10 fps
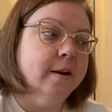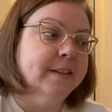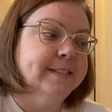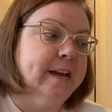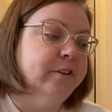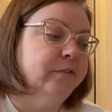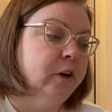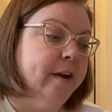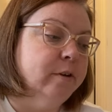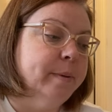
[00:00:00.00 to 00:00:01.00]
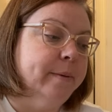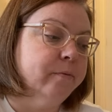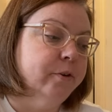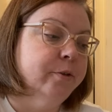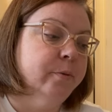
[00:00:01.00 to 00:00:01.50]
The Sound of Gravel by
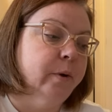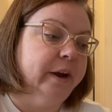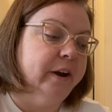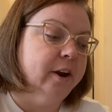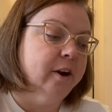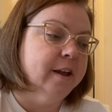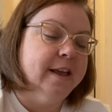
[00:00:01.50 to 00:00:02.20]
Ruth Wariner.